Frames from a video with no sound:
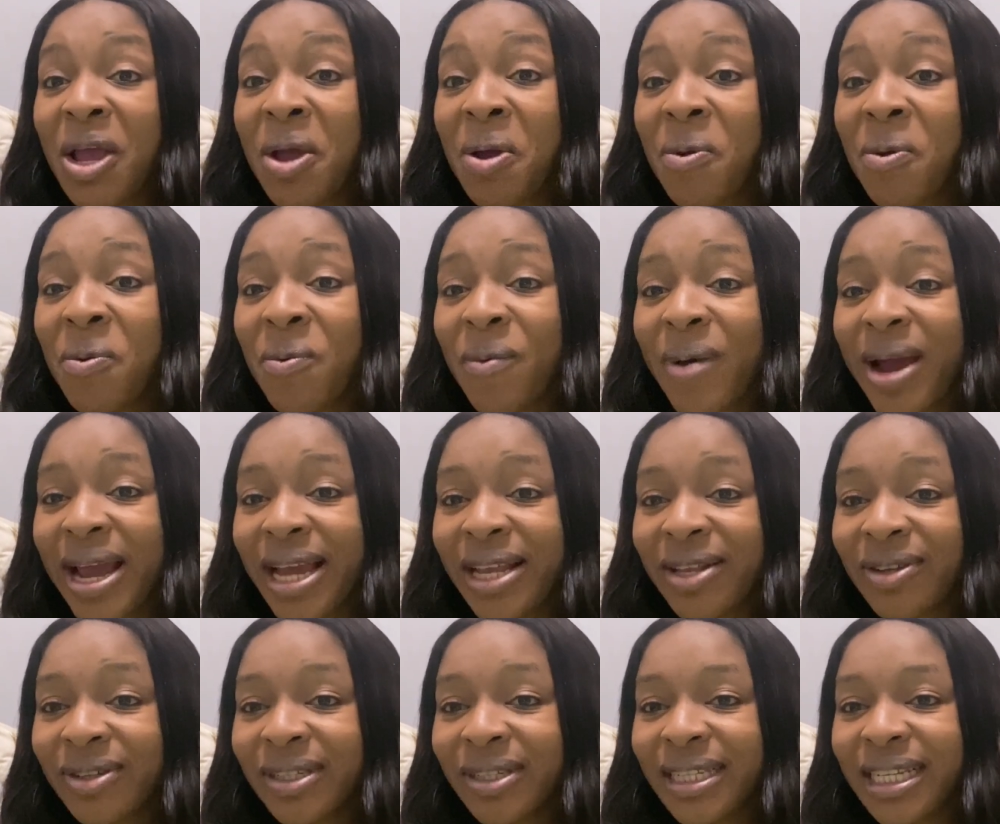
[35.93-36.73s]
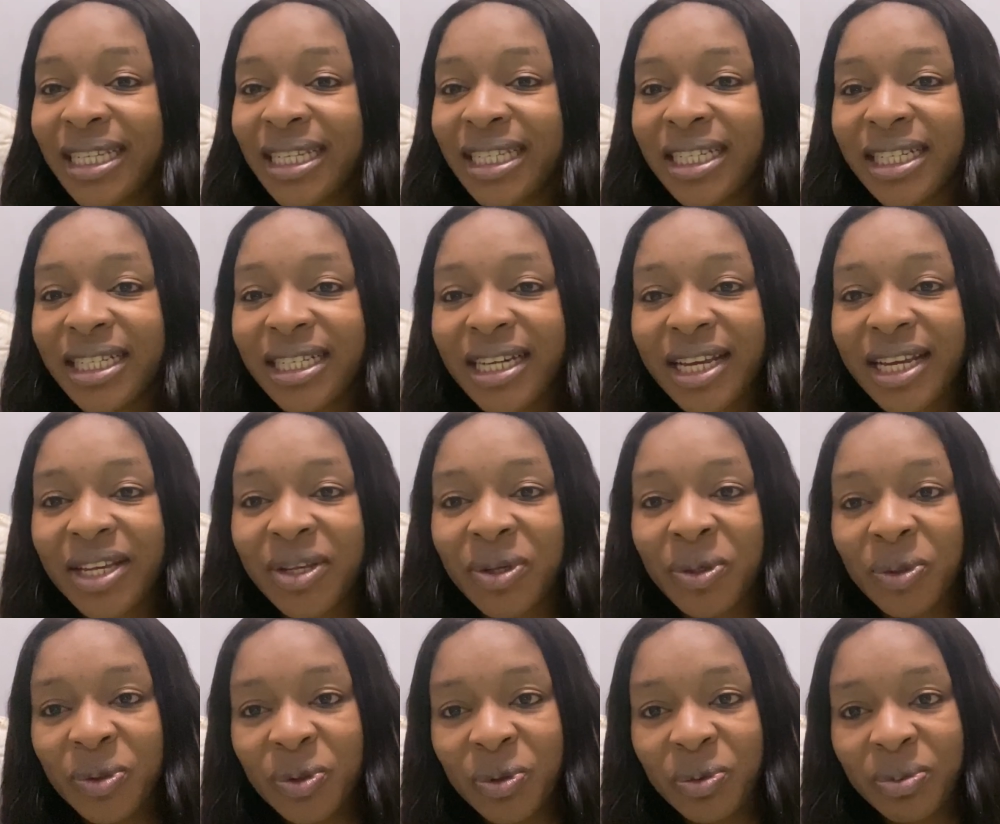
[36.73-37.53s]
why does Nigerian
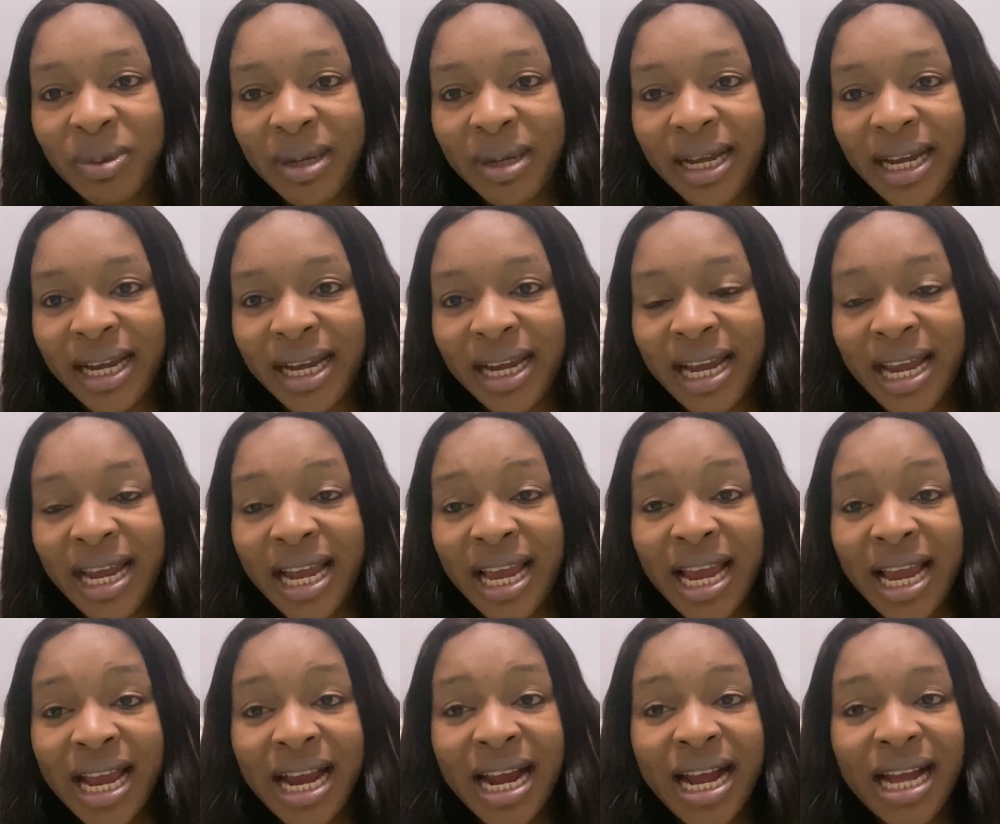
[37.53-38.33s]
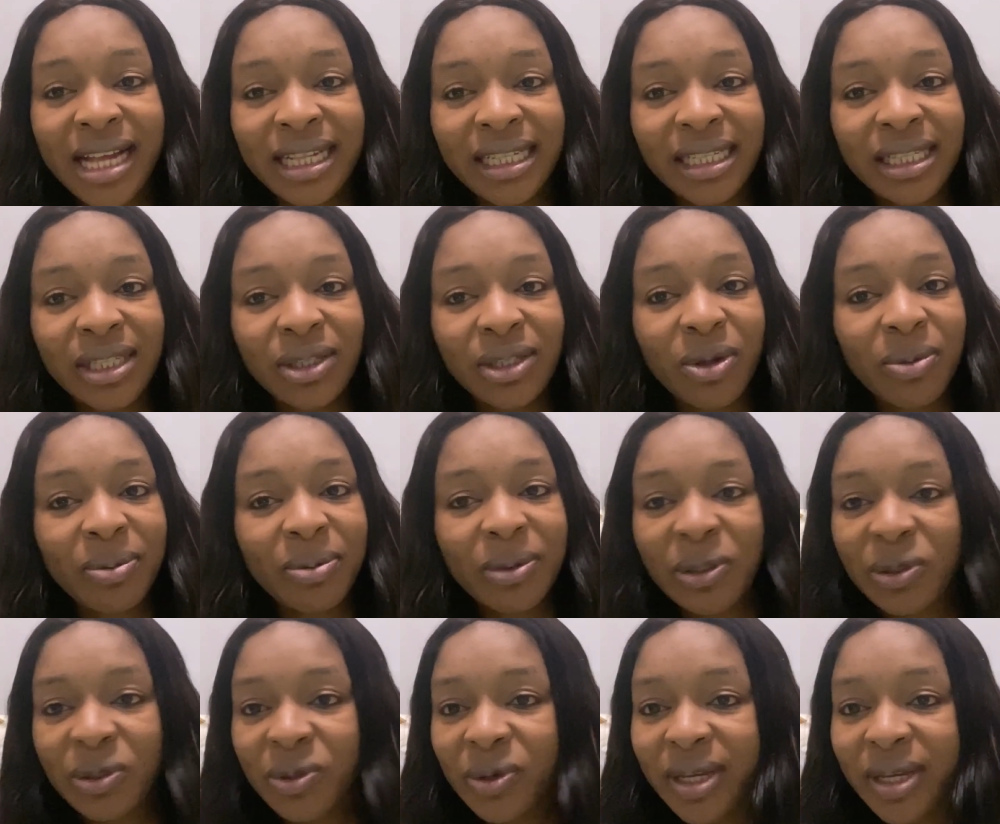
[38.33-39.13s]
YouTuber can't stop
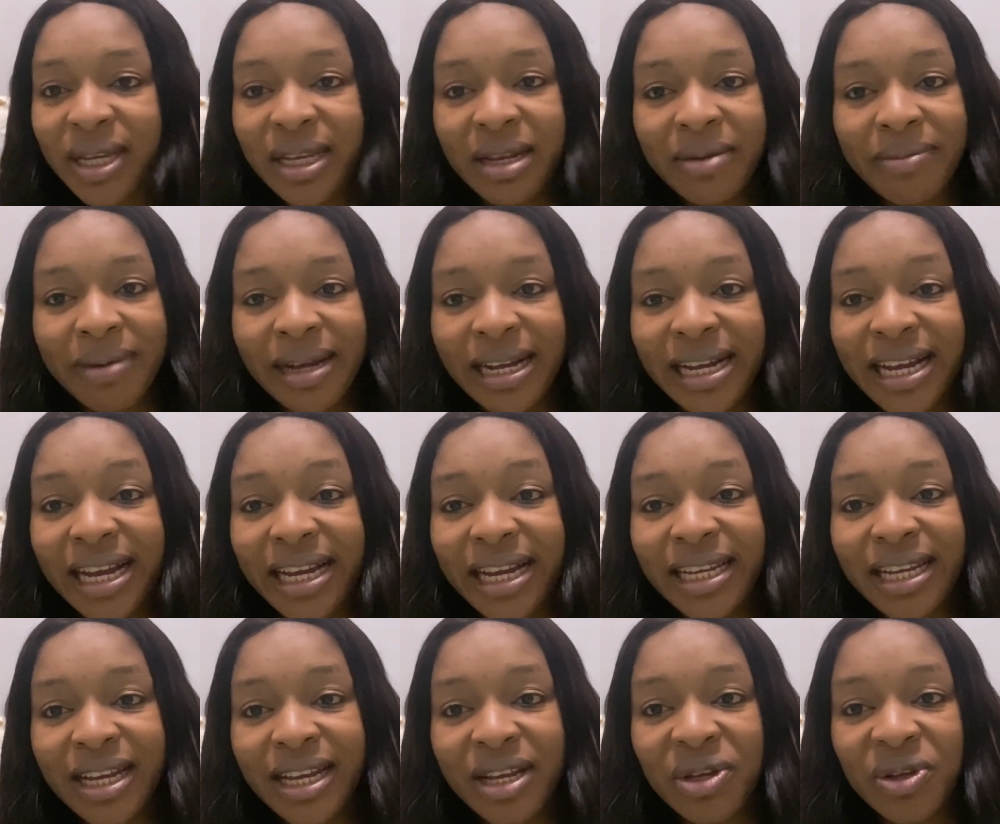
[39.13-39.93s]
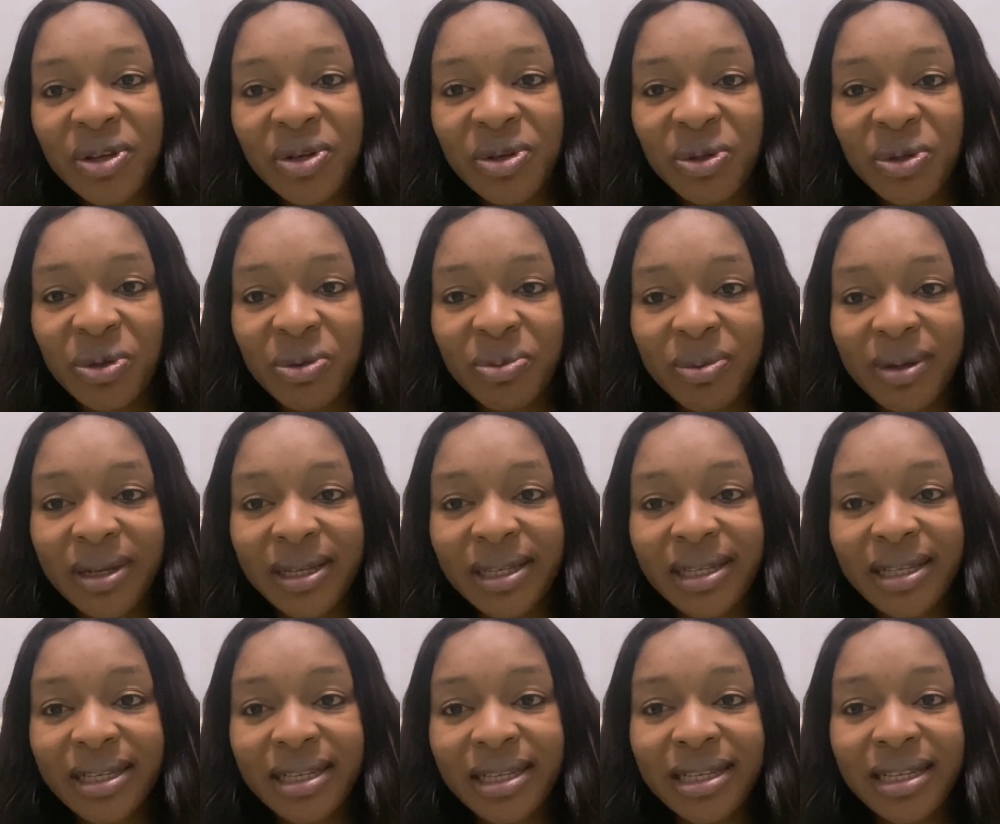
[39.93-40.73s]
talking about Ghanaian
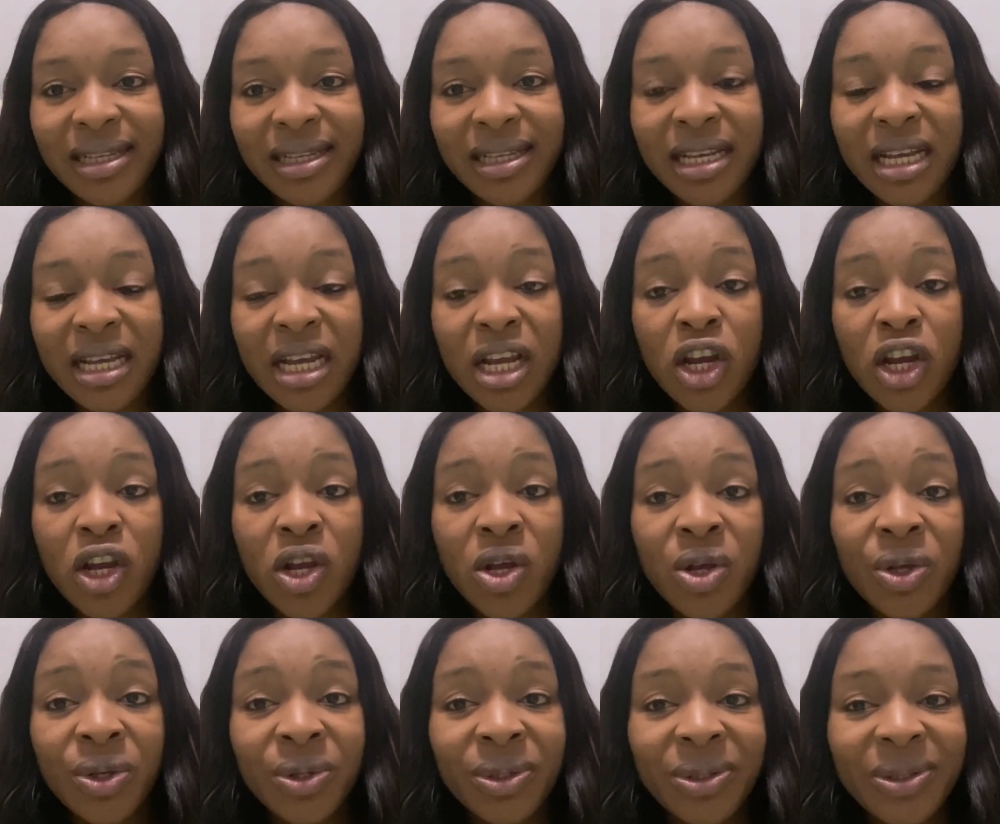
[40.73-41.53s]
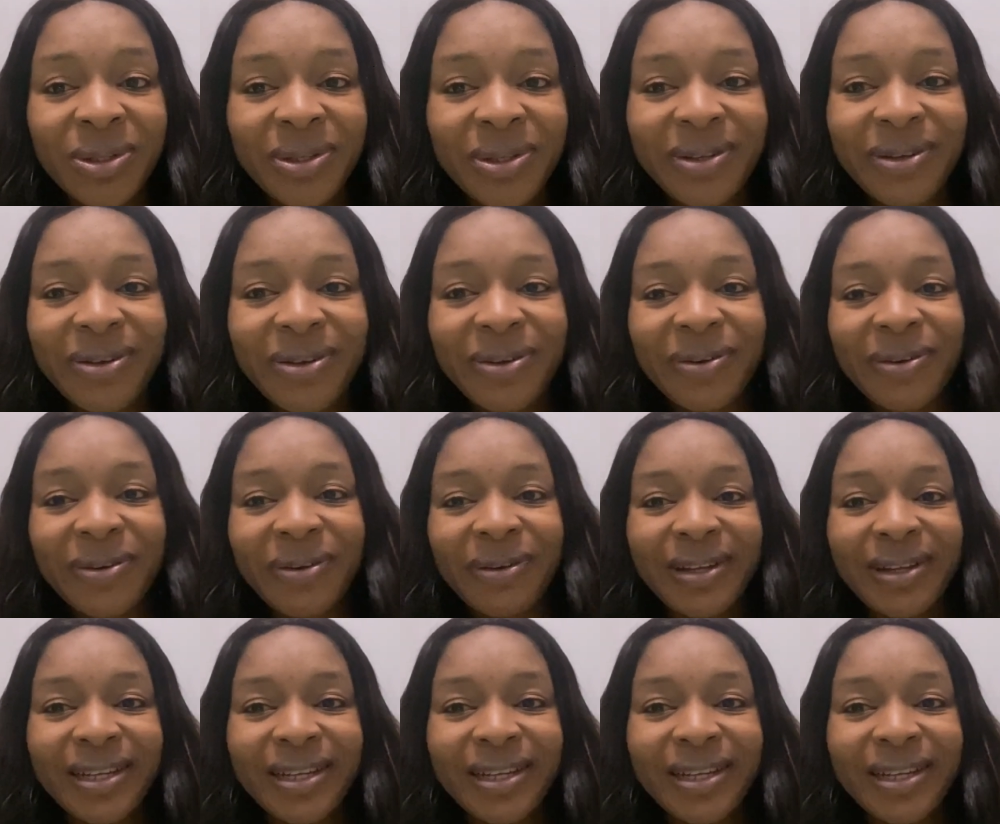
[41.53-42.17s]
YouTubers. So